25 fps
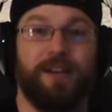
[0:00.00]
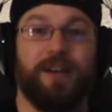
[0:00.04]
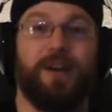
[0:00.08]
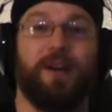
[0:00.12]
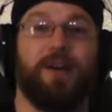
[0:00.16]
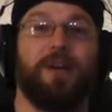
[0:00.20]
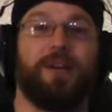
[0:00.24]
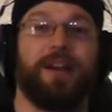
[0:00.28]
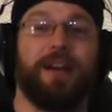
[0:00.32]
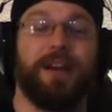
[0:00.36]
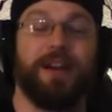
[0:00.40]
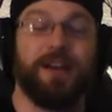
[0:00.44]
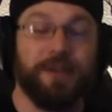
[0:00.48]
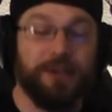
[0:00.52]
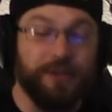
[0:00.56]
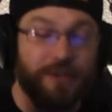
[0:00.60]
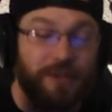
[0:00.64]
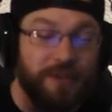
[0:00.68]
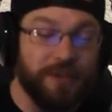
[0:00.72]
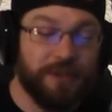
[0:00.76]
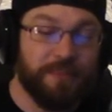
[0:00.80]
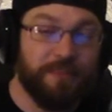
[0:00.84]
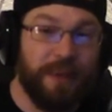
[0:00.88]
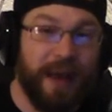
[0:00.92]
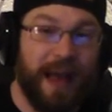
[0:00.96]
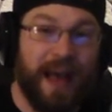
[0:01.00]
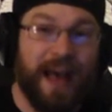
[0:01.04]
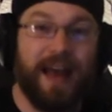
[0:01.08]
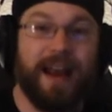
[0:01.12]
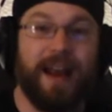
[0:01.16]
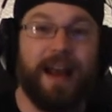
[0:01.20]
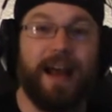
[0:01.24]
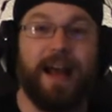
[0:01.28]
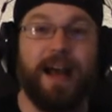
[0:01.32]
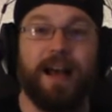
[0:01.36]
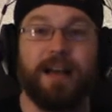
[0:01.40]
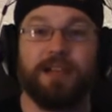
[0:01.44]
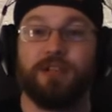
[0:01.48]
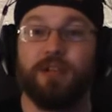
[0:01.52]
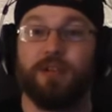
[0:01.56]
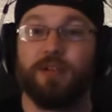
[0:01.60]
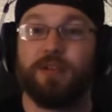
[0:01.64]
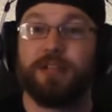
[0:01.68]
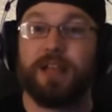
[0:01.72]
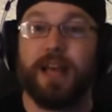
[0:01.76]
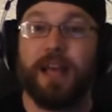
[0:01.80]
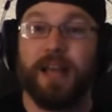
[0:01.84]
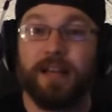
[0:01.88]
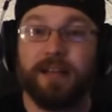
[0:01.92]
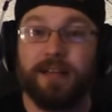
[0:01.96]
Okay, she's badass. Her
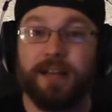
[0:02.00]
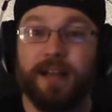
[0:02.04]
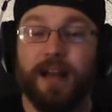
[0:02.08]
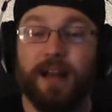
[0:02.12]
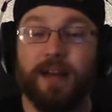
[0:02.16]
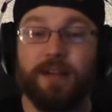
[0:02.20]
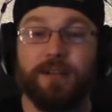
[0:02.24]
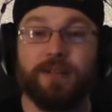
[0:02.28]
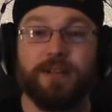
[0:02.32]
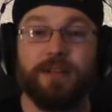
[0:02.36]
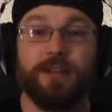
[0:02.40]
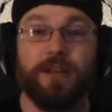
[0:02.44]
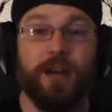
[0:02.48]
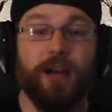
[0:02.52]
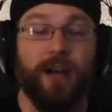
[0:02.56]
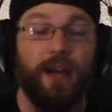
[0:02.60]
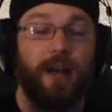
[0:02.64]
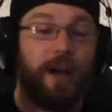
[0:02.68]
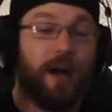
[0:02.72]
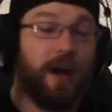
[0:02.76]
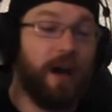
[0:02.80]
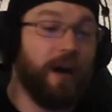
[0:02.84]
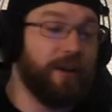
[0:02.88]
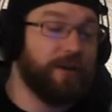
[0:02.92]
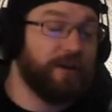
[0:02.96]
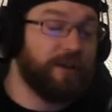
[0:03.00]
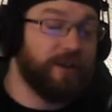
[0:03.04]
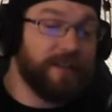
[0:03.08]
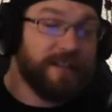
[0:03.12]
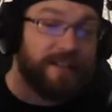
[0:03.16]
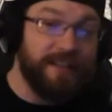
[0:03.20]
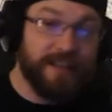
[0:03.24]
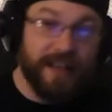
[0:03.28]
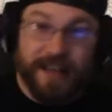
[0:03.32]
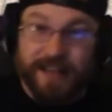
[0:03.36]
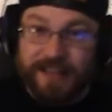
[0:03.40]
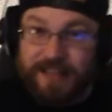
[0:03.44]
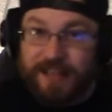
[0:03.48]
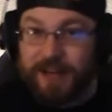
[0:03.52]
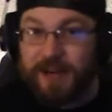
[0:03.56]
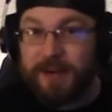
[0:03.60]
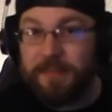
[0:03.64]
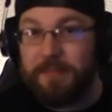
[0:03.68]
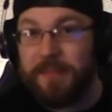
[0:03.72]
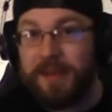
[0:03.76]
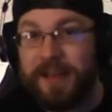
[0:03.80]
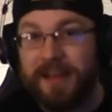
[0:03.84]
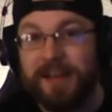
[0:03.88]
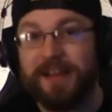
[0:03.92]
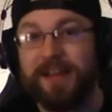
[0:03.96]
takedowns, uh, she stays
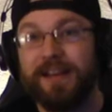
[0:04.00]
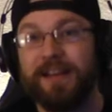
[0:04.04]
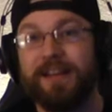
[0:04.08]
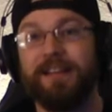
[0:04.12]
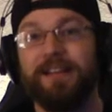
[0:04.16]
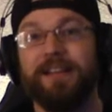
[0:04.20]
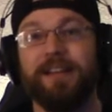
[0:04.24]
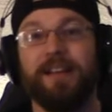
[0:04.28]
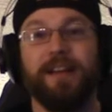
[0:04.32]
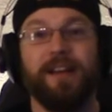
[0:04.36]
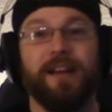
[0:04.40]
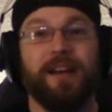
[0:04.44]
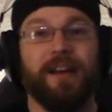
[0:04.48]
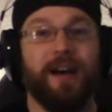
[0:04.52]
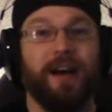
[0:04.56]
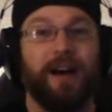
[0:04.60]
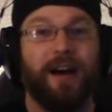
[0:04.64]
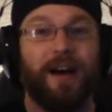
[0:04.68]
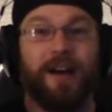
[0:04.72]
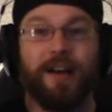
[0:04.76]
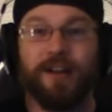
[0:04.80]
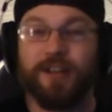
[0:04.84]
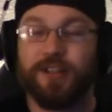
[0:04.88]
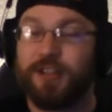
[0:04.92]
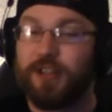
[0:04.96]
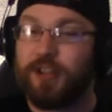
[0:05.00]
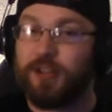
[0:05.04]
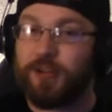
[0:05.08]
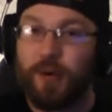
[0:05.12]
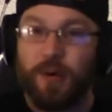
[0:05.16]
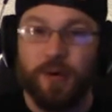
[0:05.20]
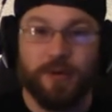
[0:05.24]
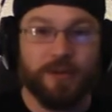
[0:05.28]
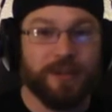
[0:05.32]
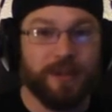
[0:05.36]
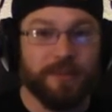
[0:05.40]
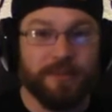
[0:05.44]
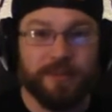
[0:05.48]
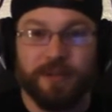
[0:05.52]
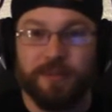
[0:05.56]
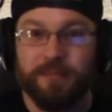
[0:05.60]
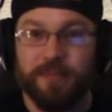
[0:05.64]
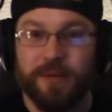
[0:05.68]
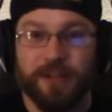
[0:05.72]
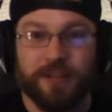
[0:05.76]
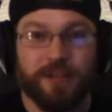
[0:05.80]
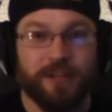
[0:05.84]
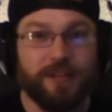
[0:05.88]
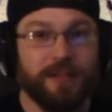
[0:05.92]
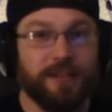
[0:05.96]
committed. Uh, she throws up
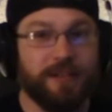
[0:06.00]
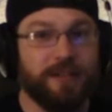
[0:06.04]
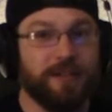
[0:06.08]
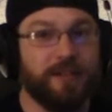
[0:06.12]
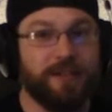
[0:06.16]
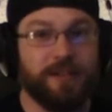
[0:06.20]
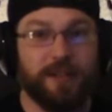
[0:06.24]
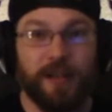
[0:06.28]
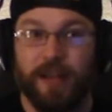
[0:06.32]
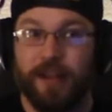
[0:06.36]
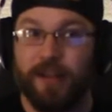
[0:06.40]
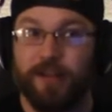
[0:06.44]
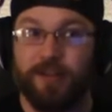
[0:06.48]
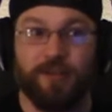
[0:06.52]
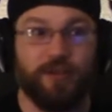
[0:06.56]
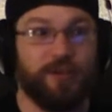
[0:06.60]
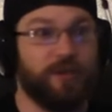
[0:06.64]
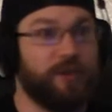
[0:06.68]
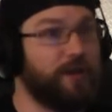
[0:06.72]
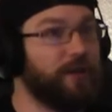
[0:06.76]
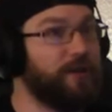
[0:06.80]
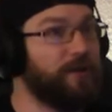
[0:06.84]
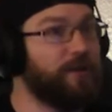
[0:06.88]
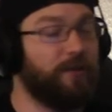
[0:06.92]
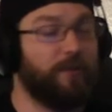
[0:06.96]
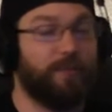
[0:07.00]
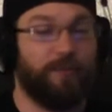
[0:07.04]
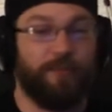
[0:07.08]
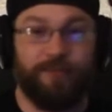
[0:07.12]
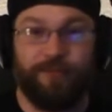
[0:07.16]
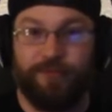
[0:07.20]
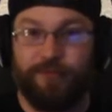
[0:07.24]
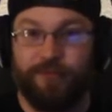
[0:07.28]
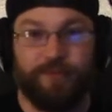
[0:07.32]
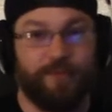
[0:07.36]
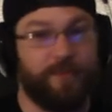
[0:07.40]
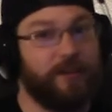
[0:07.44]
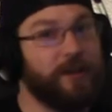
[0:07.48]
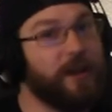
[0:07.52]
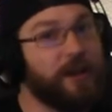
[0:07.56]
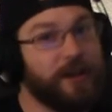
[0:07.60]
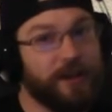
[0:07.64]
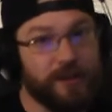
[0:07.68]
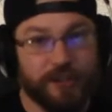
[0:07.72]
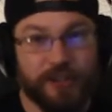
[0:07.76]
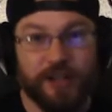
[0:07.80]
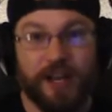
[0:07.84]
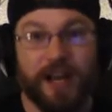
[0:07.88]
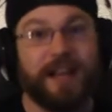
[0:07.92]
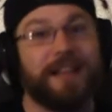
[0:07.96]
submissions, and she
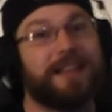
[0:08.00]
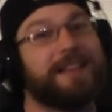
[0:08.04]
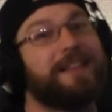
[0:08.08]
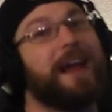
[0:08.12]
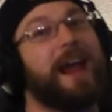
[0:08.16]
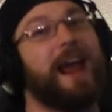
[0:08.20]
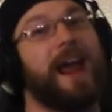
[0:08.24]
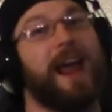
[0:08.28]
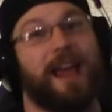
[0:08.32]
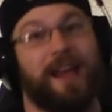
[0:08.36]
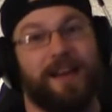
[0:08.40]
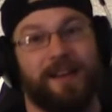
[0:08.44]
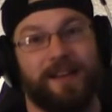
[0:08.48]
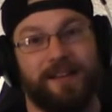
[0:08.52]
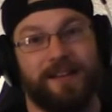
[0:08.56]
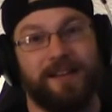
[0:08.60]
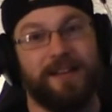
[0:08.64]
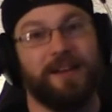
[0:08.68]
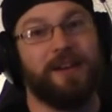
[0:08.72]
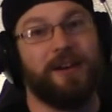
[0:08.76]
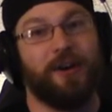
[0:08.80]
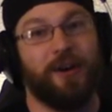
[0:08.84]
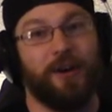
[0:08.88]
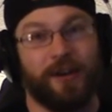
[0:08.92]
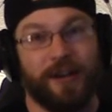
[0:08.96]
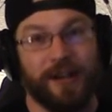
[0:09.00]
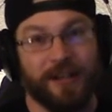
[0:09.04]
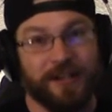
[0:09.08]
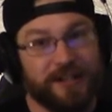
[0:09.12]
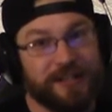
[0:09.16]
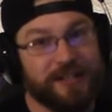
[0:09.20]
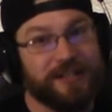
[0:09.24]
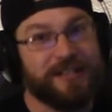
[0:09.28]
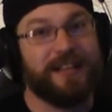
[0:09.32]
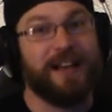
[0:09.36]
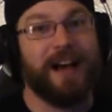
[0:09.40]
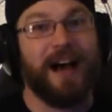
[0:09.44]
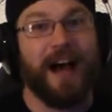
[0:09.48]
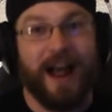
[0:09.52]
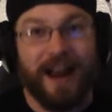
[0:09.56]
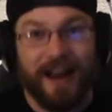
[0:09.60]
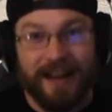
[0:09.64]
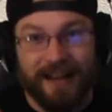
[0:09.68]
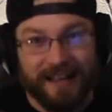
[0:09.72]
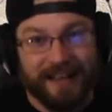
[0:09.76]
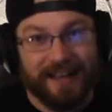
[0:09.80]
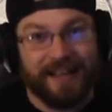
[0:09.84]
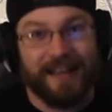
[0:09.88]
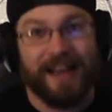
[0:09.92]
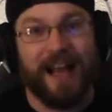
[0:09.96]
she's got a tank. Okay, she's got
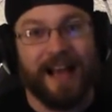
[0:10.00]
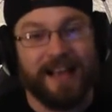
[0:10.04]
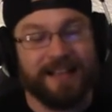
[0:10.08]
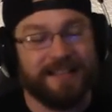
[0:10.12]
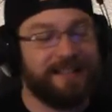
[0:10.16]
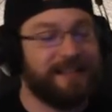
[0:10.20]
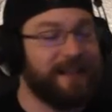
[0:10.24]
a gas